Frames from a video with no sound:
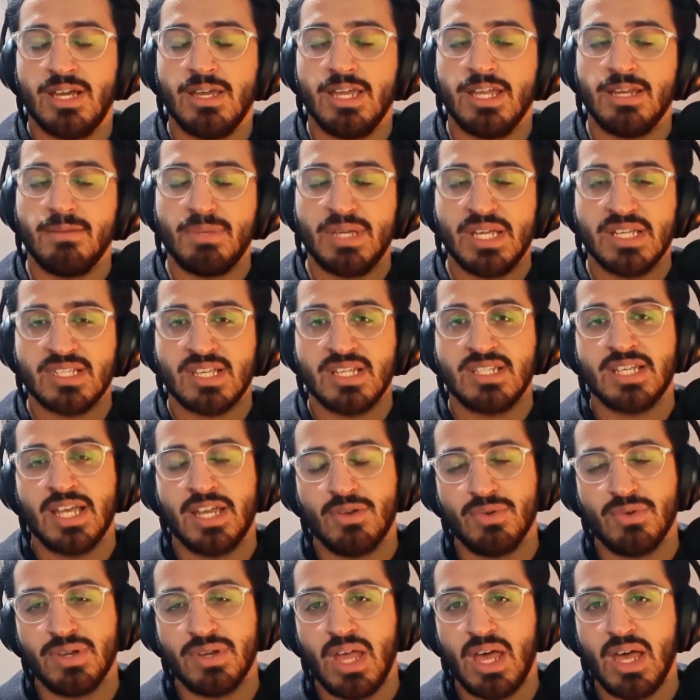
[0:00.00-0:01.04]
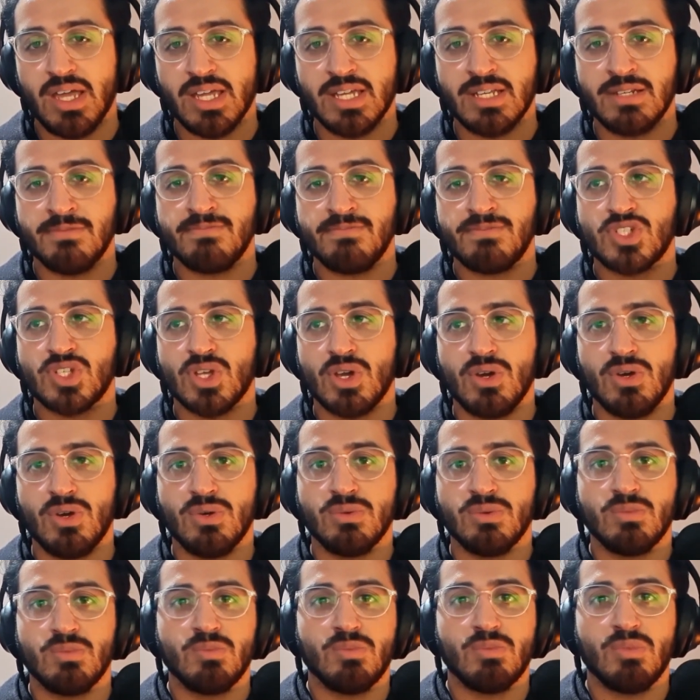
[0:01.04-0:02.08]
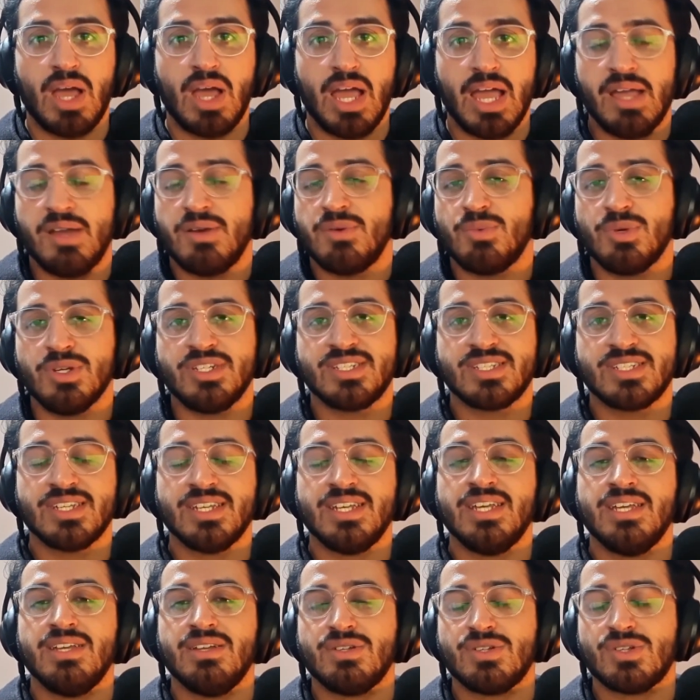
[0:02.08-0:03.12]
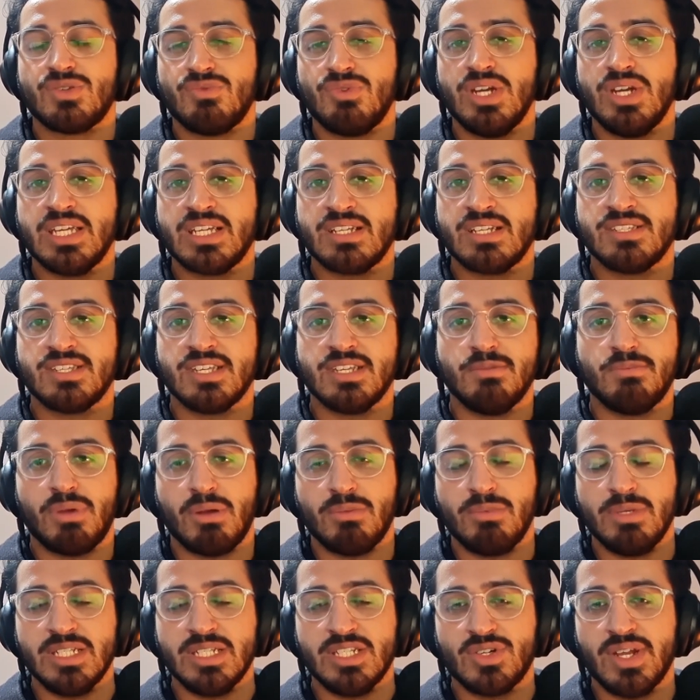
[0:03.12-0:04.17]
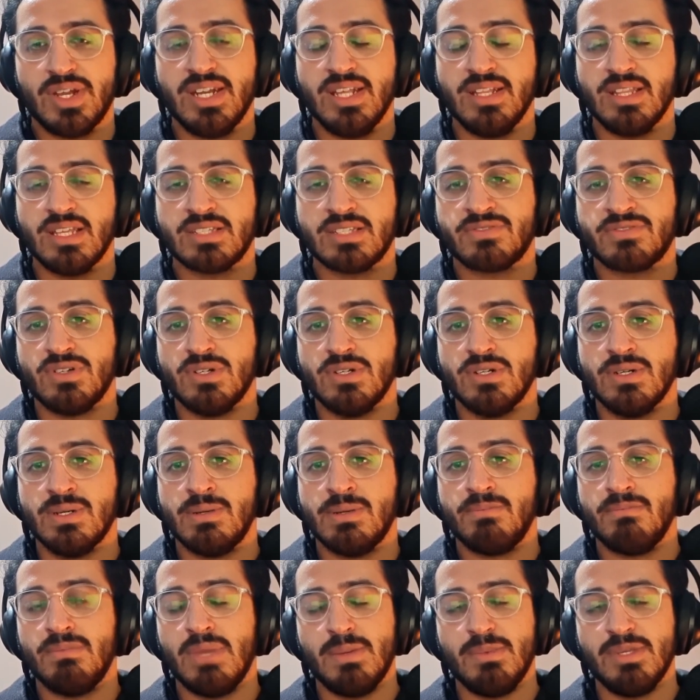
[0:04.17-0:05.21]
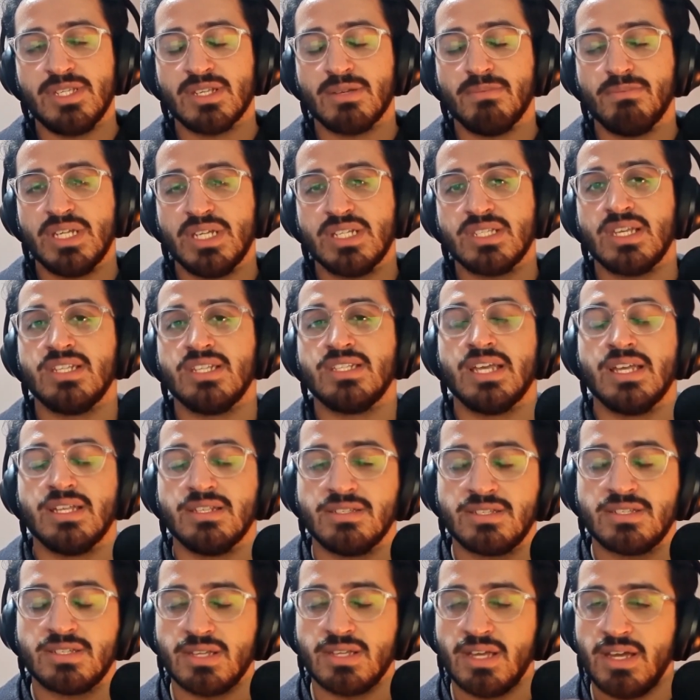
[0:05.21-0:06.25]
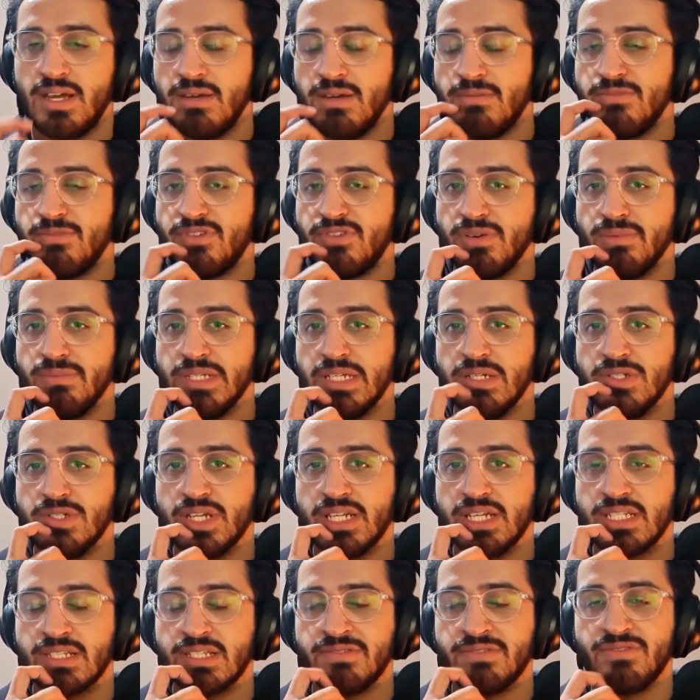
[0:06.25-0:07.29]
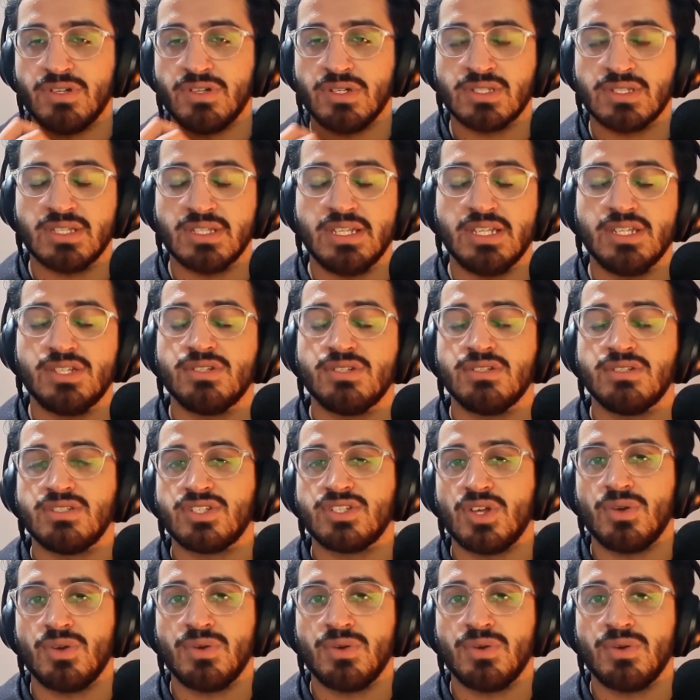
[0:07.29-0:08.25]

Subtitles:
PSA 10 or 9, so I would really consider probably trading this for maybe some PSA 10s from Neo Genesis first edition. So, you